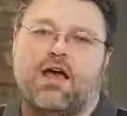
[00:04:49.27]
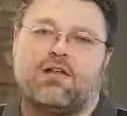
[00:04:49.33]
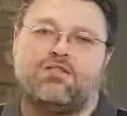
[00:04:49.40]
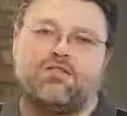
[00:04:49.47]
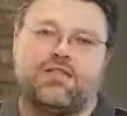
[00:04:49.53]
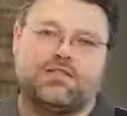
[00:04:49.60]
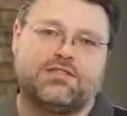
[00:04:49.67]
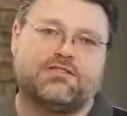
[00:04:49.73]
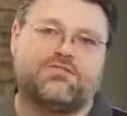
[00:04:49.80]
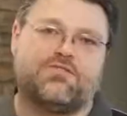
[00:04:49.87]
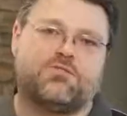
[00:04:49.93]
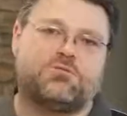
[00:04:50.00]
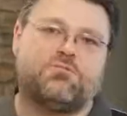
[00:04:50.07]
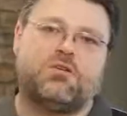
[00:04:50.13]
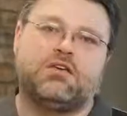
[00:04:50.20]
And so that's the
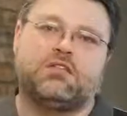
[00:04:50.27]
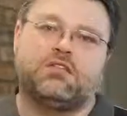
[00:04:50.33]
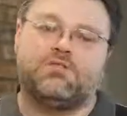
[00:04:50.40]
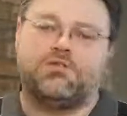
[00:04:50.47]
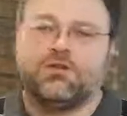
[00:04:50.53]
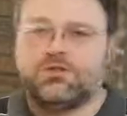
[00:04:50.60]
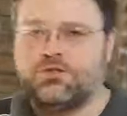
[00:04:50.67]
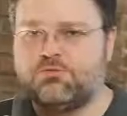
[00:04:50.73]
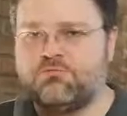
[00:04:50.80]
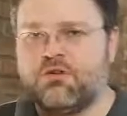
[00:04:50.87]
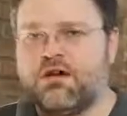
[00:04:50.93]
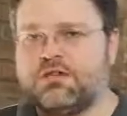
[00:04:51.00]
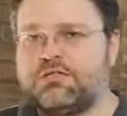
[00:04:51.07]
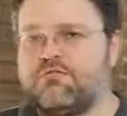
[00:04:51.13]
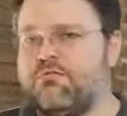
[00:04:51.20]
first piece of
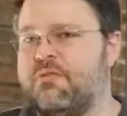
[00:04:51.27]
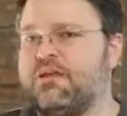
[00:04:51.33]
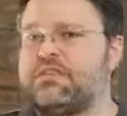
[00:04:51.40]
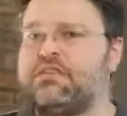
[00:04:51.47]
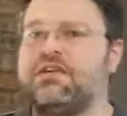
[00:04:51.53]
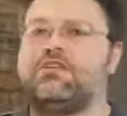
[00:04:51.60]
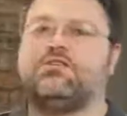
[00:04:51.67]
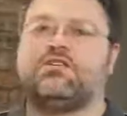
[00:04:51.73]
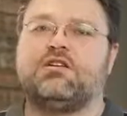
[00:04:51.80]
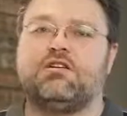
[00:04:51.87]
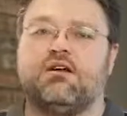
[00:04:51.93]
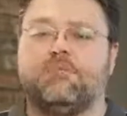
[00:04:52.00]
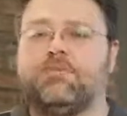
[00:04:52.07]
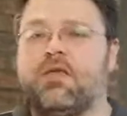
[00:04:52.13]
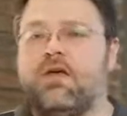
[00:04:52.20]
super awesome, amazing
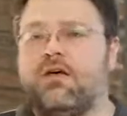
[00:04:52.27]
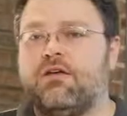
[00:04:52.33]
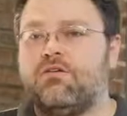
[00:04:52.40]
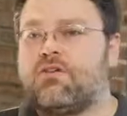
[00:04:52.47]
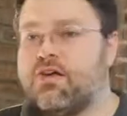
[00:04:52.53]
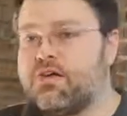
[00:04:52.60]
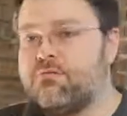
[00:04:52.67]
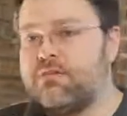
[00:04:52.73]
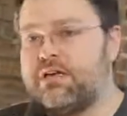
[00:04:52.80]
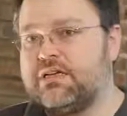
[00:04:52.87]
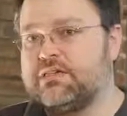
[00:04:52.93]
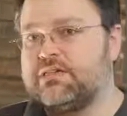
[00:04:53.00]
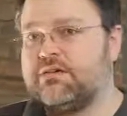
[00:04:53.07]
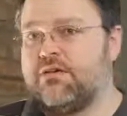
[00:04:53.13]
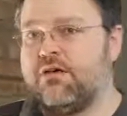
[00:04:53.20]
engineering. Second
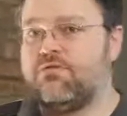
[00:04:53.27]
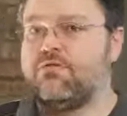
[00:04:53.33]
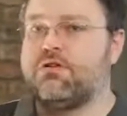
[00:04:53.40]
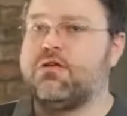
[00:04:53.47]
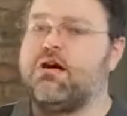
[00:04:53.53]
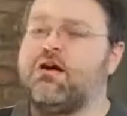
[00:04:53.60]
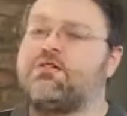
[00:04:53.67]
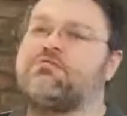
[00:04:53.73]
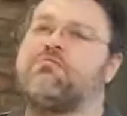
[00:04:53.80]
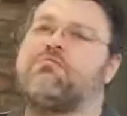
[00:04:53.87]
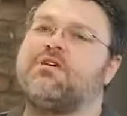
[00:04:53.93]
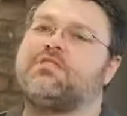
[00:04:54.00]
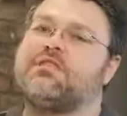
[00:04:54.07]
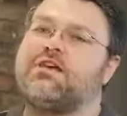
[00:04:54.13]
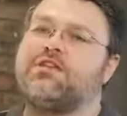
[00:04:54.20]
piece of really awesome,
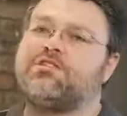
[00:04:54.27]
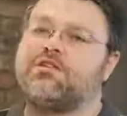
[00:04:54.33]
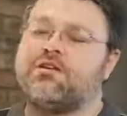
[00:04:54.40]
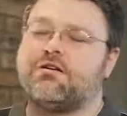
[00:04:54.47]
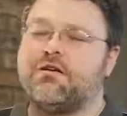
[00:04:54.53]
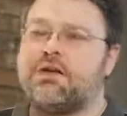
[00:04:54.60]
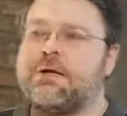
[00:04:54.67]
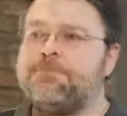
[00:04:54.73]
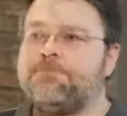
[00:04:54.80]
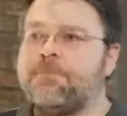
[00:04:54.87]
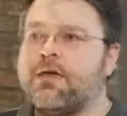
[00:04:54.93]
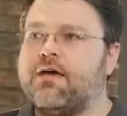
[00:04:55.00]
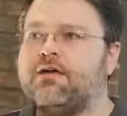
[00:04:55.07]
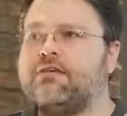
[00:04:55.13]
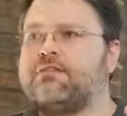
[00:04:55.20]
amazing engineering
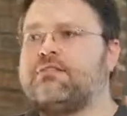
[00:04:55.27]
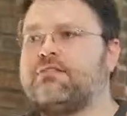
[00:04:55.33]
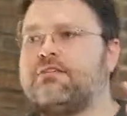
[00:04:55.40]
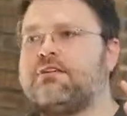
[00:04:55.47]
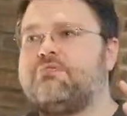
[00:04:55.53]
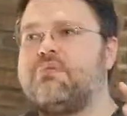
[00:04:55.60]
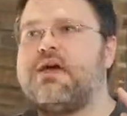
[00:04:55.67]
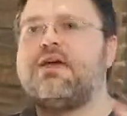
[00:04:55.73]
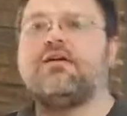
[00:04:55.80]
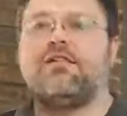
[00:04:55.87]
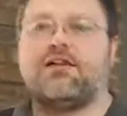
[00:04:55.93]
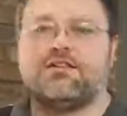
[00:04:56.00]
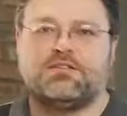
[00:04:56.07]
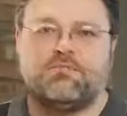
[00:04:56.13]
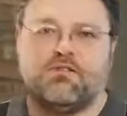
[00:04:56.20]
is the P L X